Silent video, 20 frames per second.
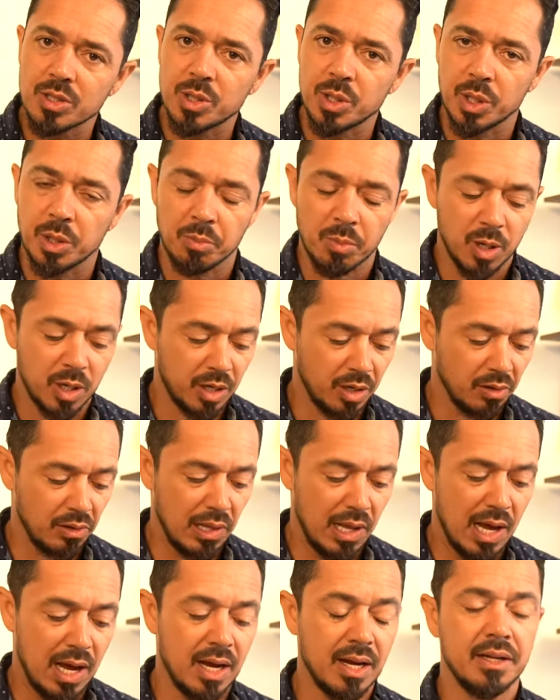so you can mark your
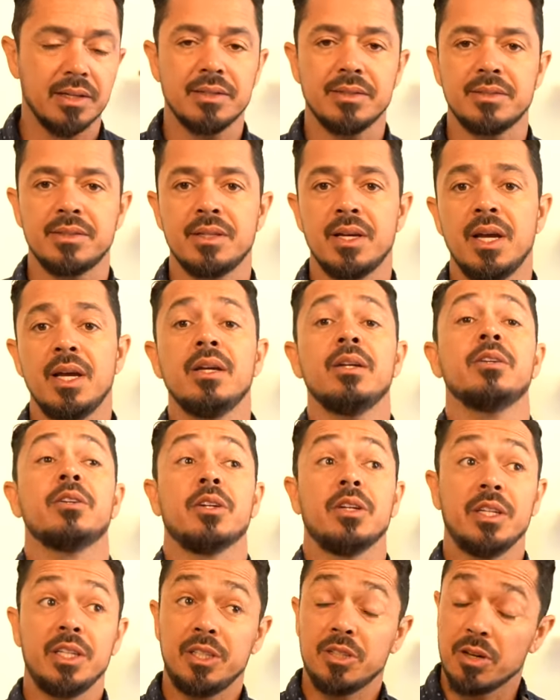lines. You're
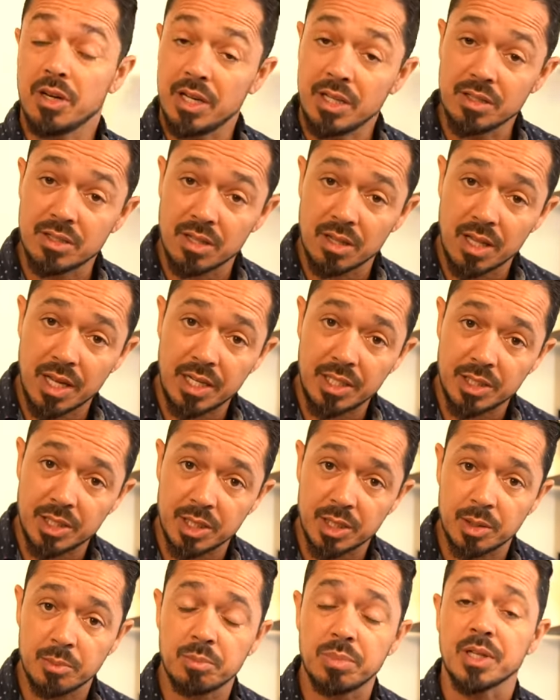gonna need your
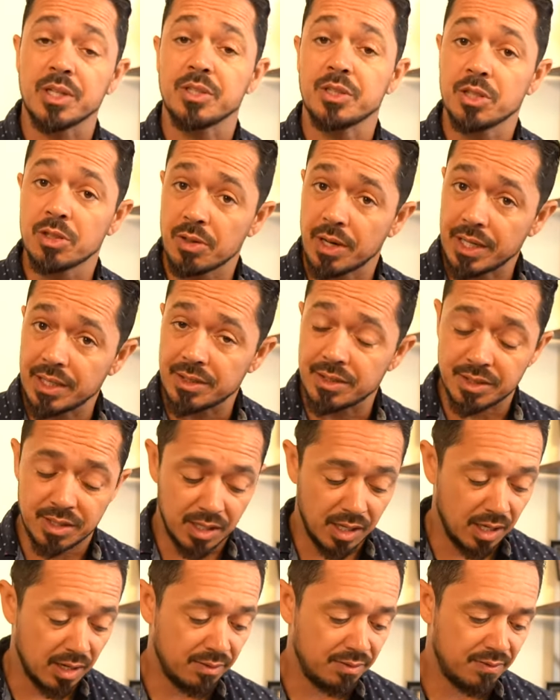insulation plus your great
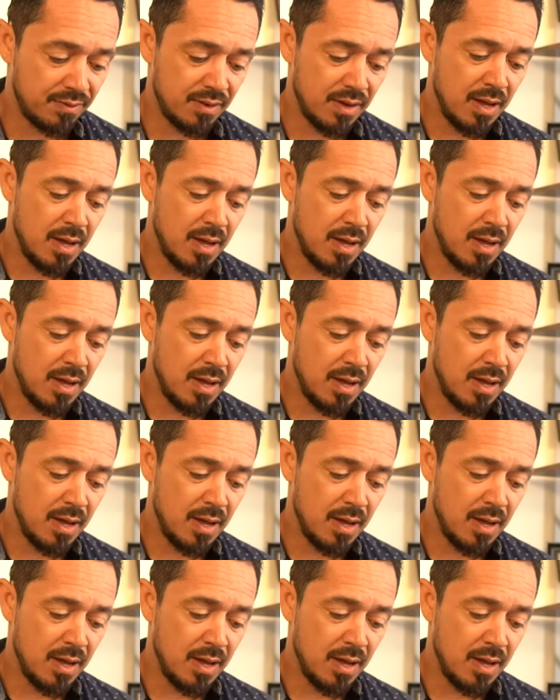stuff.